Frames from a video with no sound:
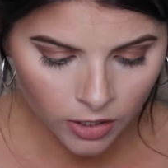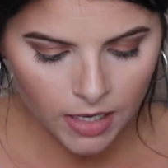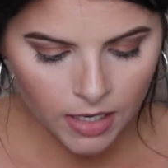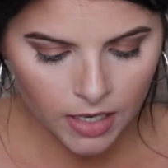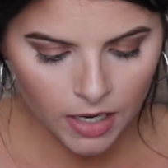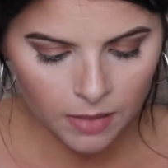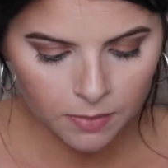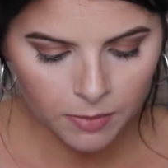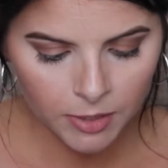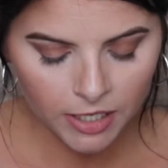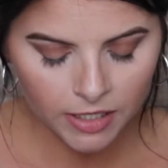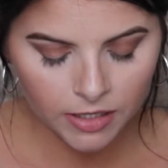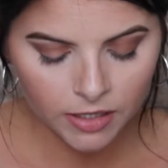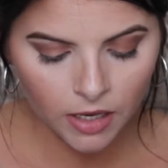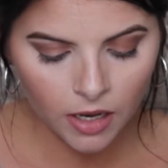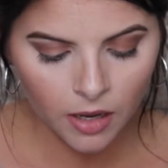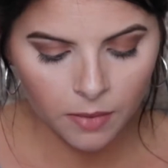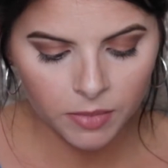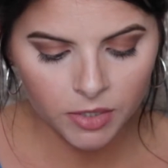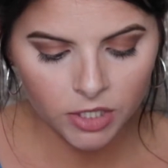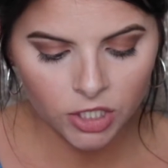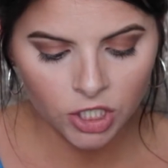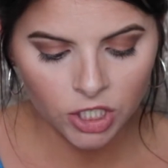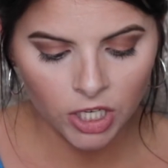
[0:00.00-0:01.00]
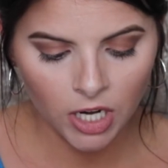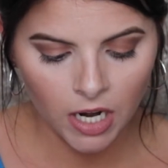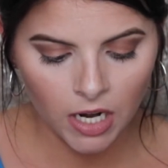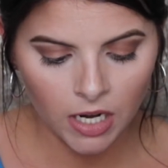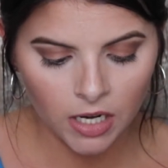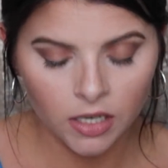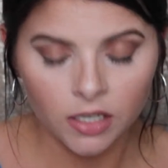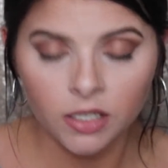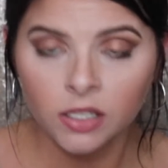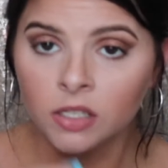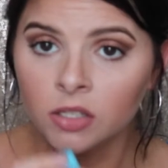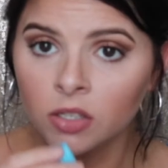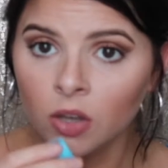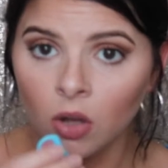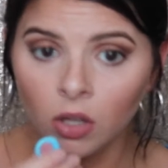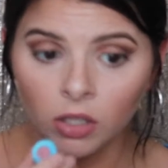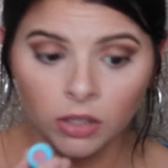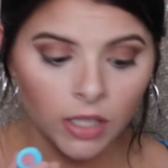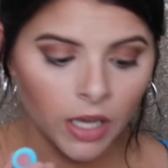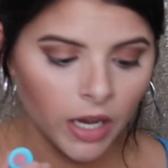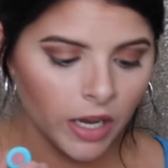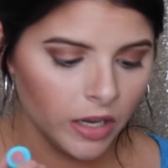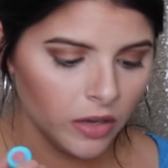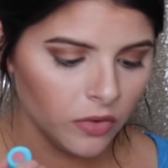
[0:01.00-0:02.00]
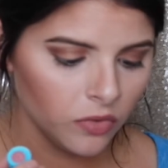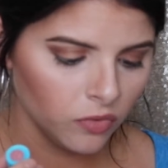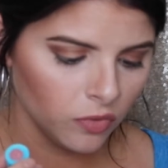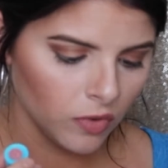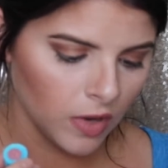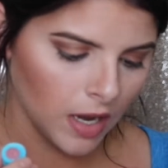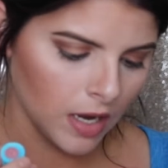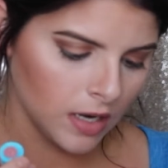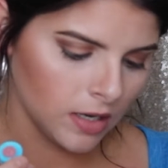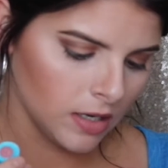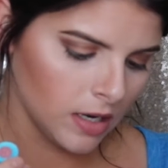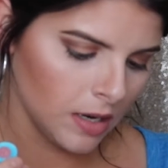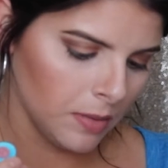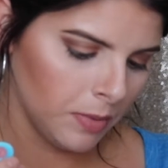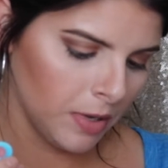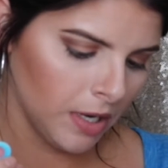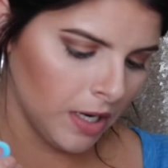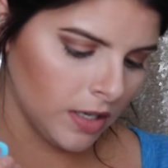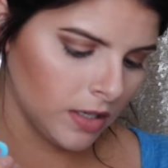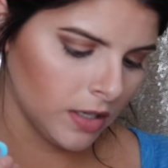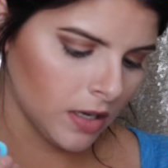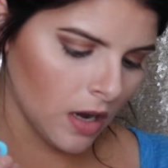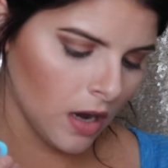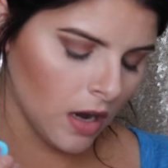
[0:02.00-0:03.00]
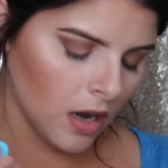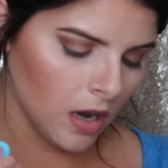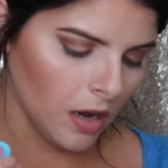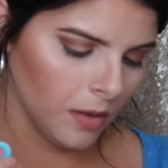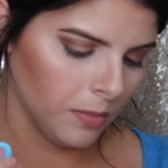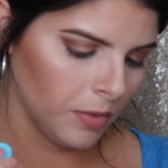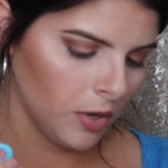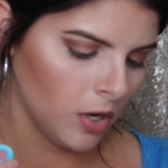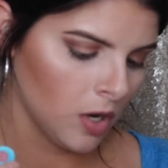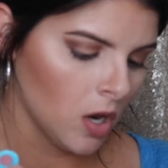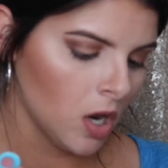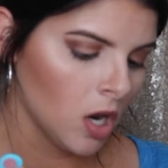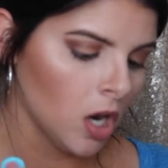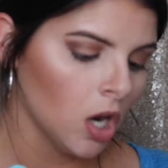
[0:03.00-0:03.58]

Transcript: and I picked up shade Salt Life, and I picked up